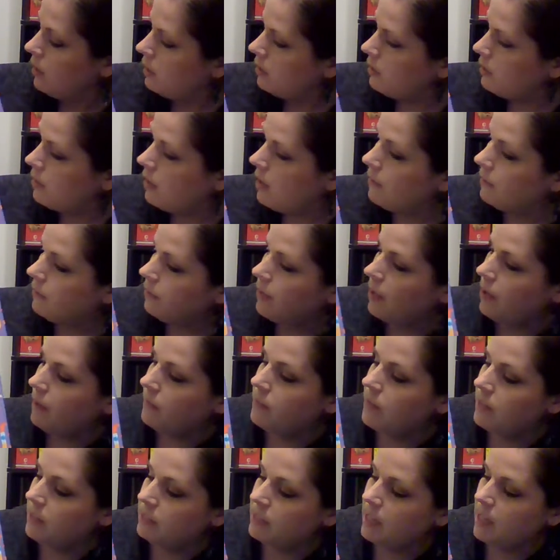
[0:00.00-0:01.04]
Love,
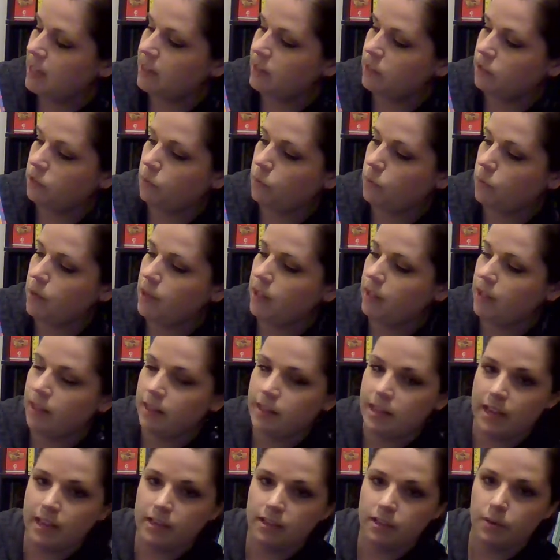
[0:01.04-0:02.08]
love this. And there's a wheel
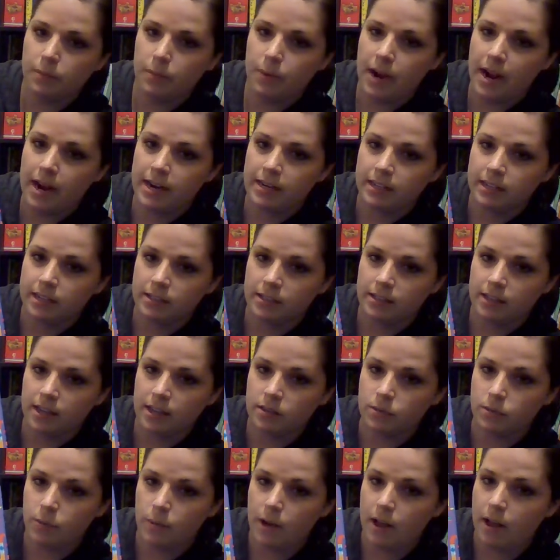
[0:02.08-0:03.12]
at the end to practice
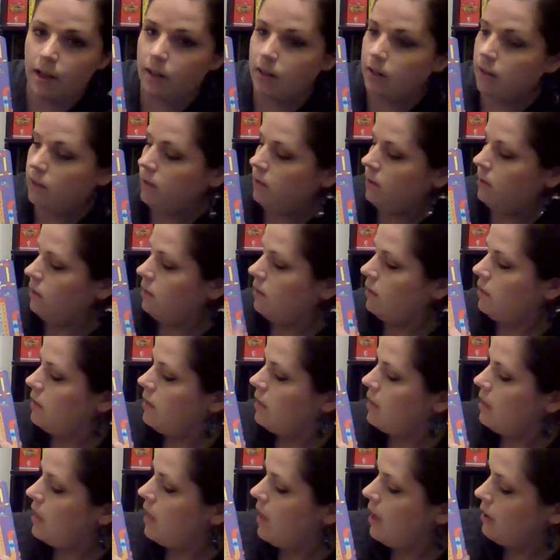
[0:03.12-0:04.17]
as well.
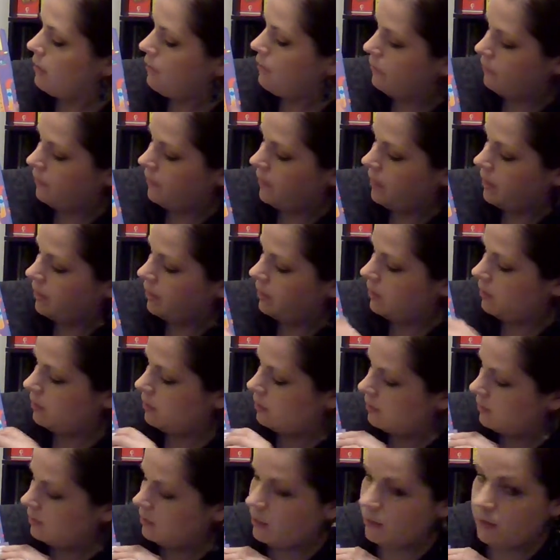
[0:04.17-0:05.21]
How fun.
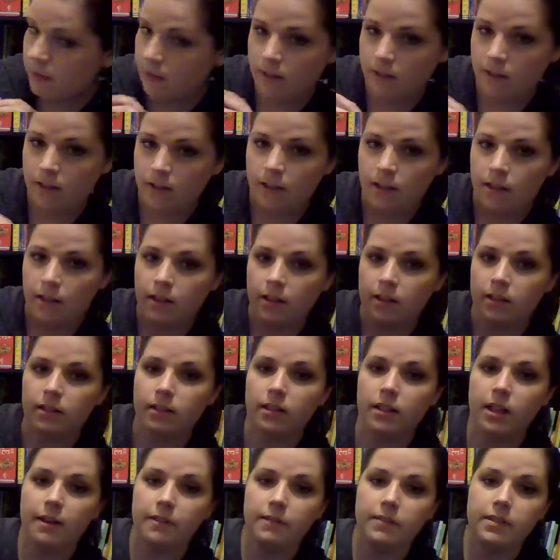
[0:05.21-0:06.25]

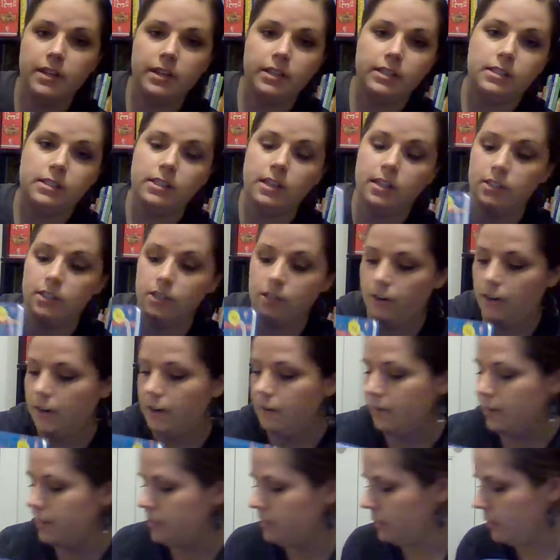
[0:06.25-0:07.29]
Love this. Such a
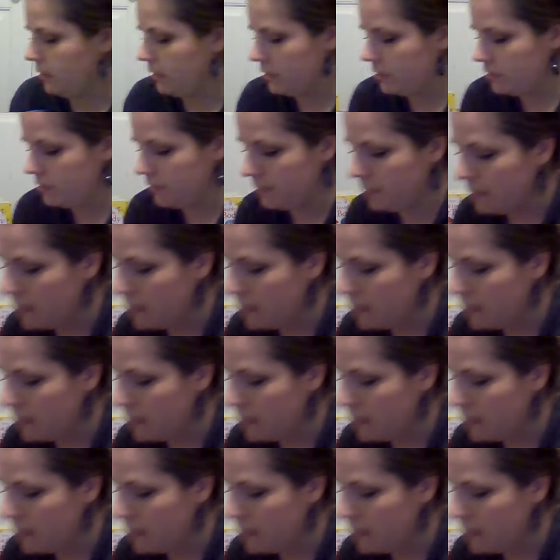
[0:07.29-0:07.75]
great resource.